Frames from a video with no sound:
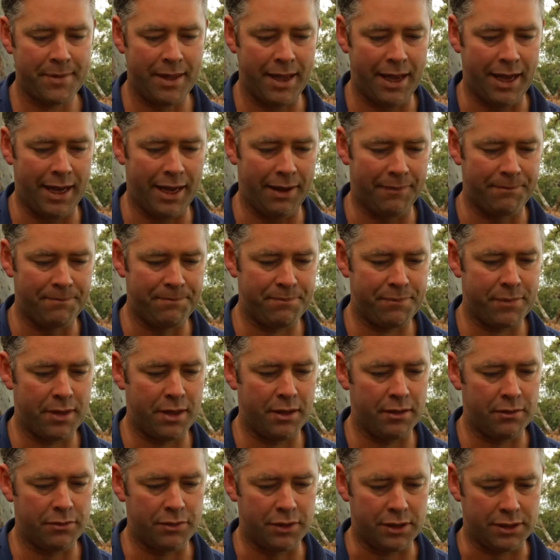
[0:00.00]

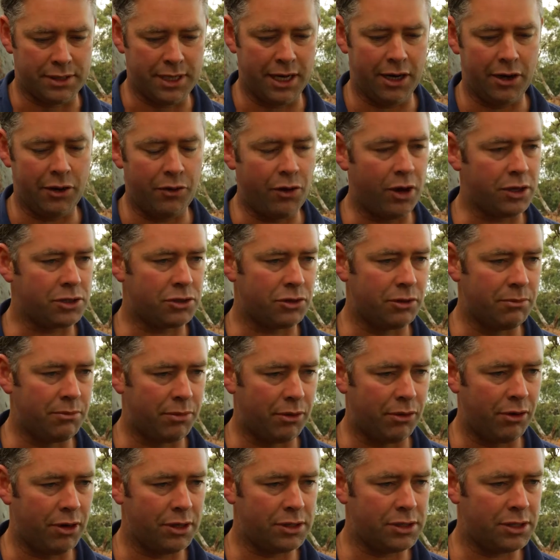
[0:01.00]
The Terra Rossa in
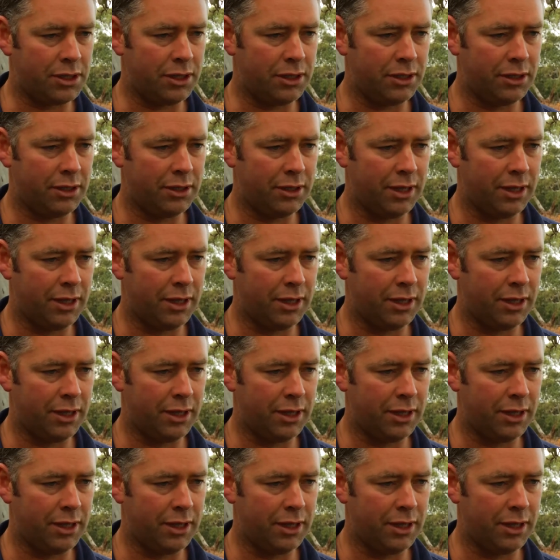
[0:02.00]
Barossa,